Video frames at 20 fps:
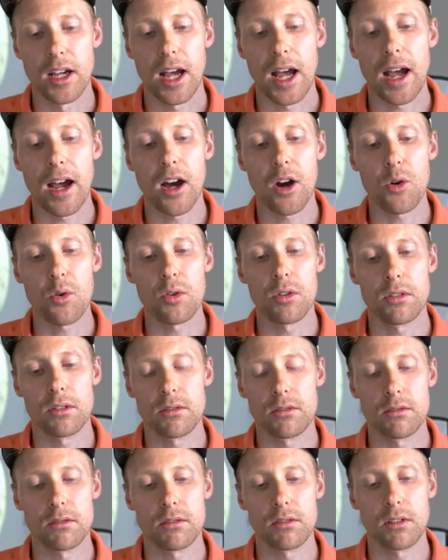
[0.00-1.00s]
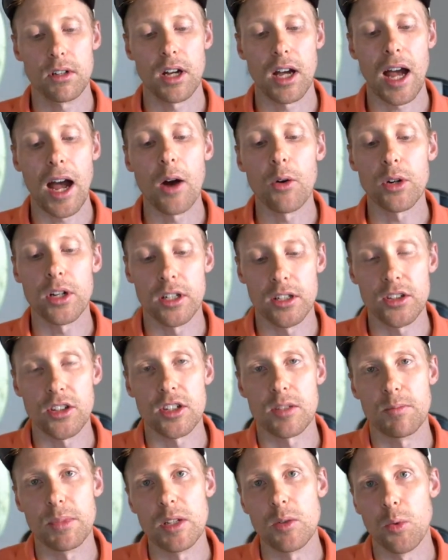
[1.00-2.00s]
how could
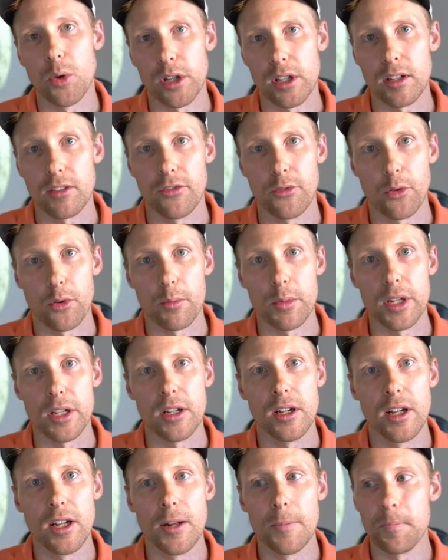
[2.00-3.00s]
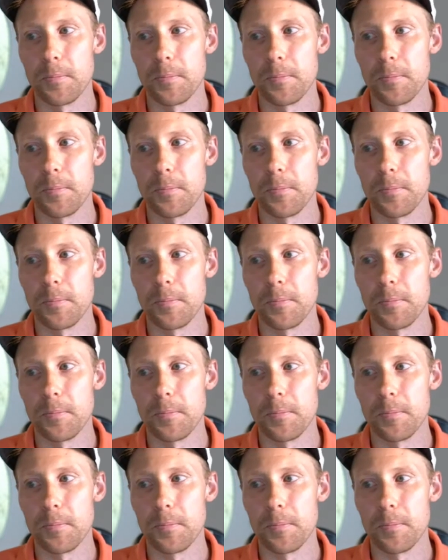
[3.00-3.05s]
this be working for me?